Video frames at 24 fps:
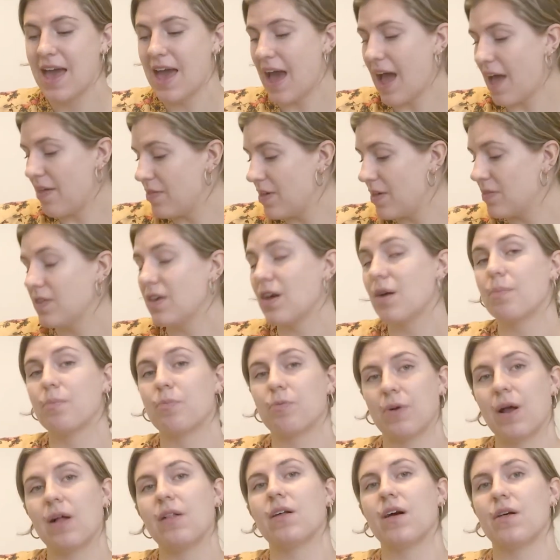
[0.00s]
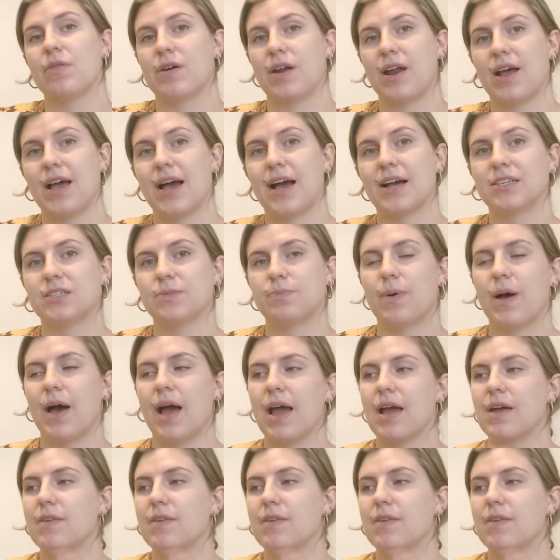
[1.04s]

And then the umbrella that I had to buy.